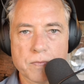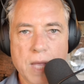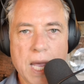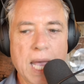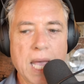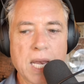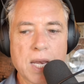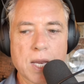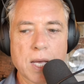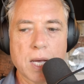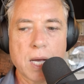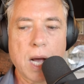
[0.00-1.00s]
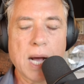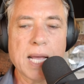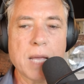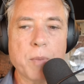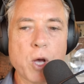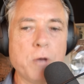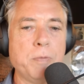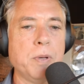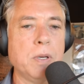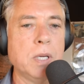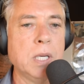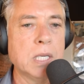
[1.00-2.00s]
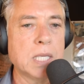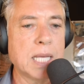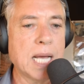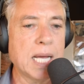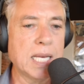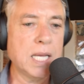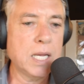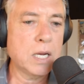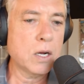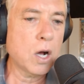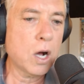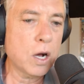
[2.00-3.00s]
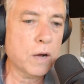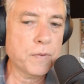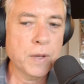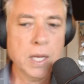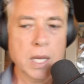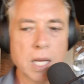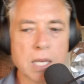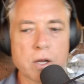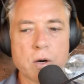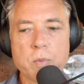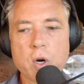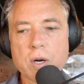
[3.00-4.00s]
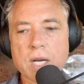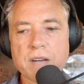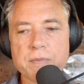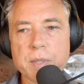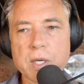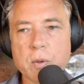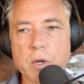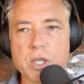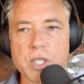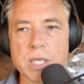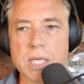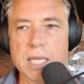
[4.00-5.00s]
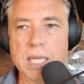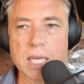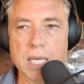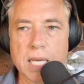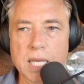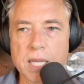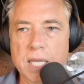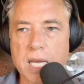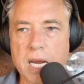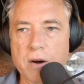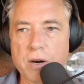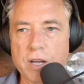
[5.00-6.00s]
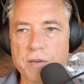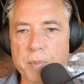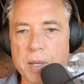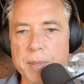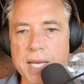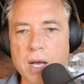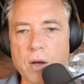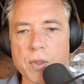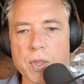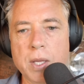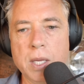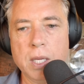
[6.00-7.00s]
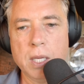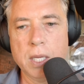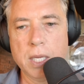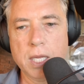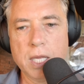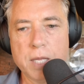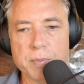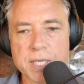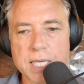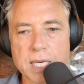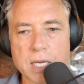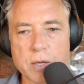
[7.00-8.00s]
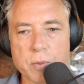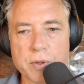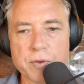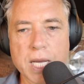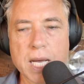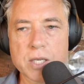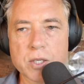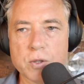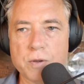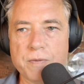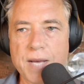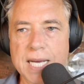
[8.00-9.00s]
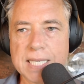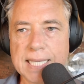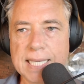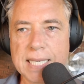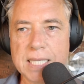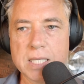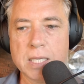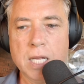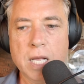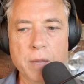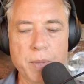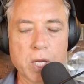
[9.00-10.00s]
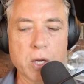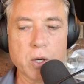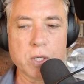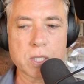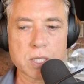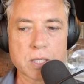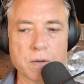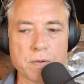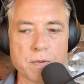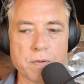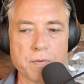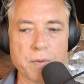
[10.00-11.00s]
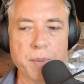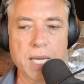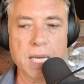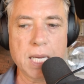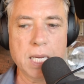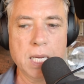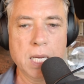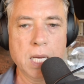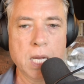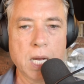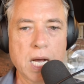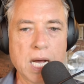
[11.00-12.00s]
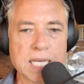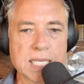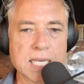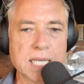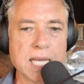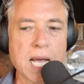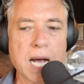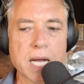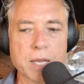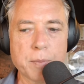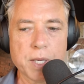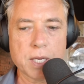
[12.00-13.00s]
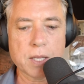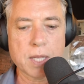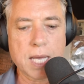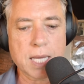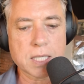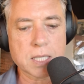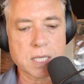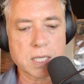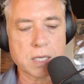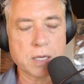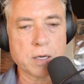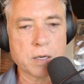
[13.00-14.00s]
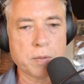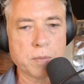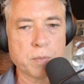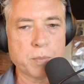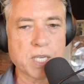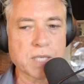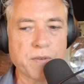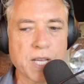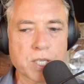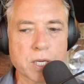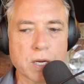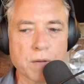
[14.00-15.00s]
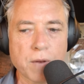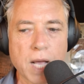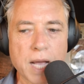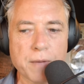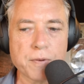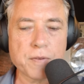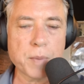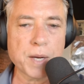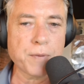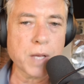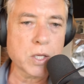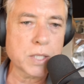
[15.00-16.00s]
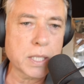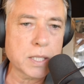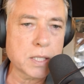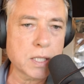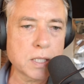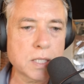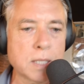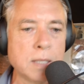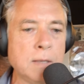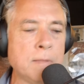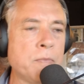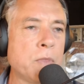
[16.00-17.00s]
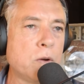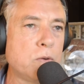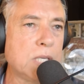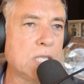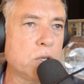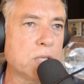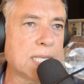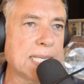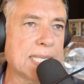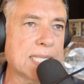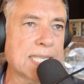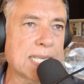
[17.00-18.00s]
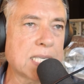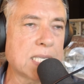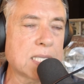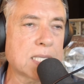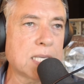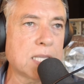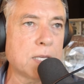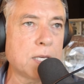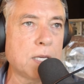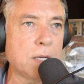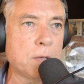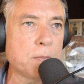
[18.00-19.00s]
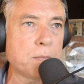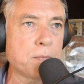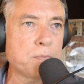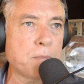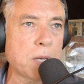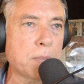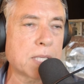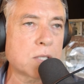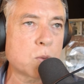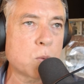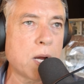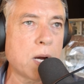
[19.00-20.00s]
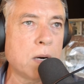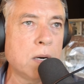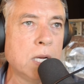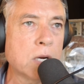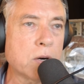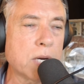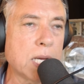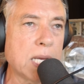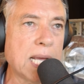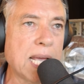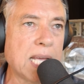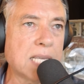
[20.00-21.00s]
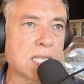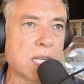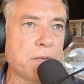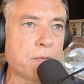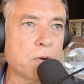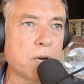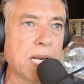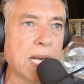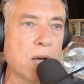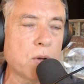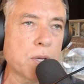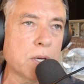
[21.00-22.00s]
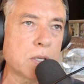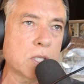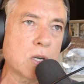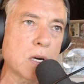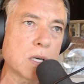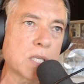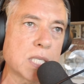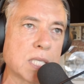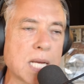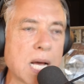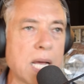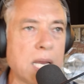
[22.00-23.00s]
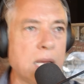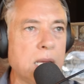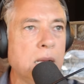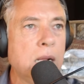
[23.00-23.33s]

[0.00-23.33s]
And I am open to the idea of a little more government coercion in the area of public health, in particular with regard to vaccines, because for me, I see the argument that preservation of life of my fellow citizens, reducing sickness in the public square, creating a safer and healthier and stronger society